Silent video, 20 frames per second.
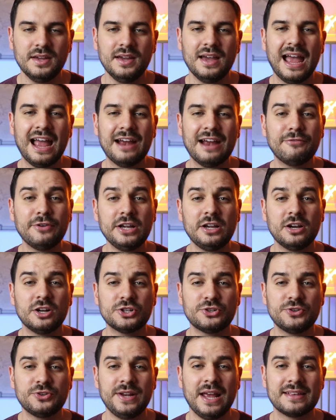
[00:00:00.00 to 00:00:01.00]
Every
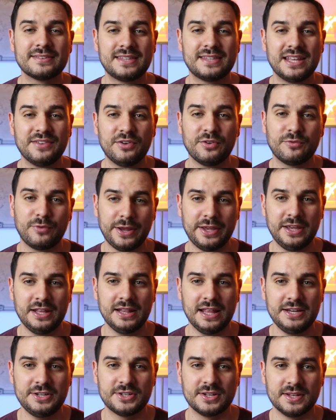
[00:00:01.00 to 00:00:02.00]
country has different
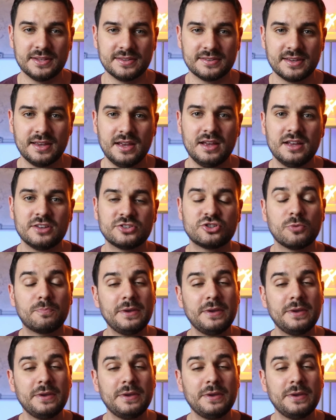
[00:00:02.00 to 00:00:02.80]
regulations, so be